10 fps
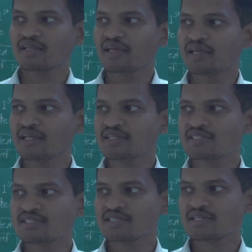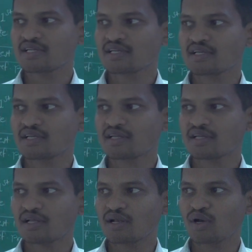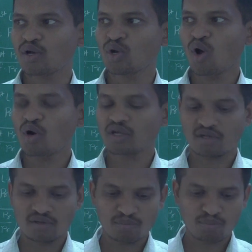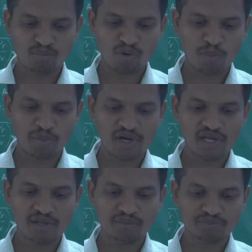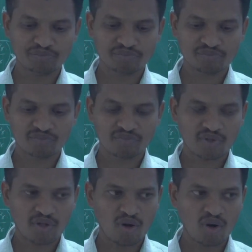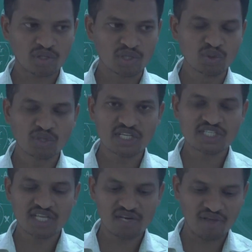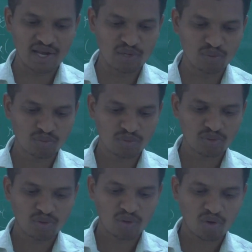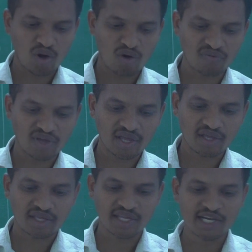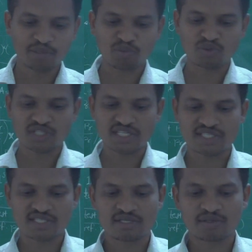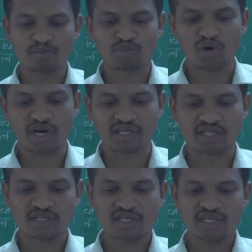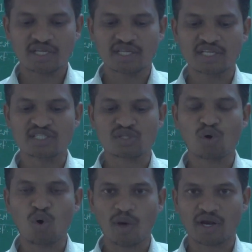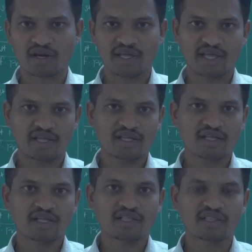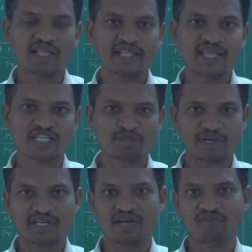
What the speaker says: is not properly, or the nutritional value of a heat processed product is lower than the expected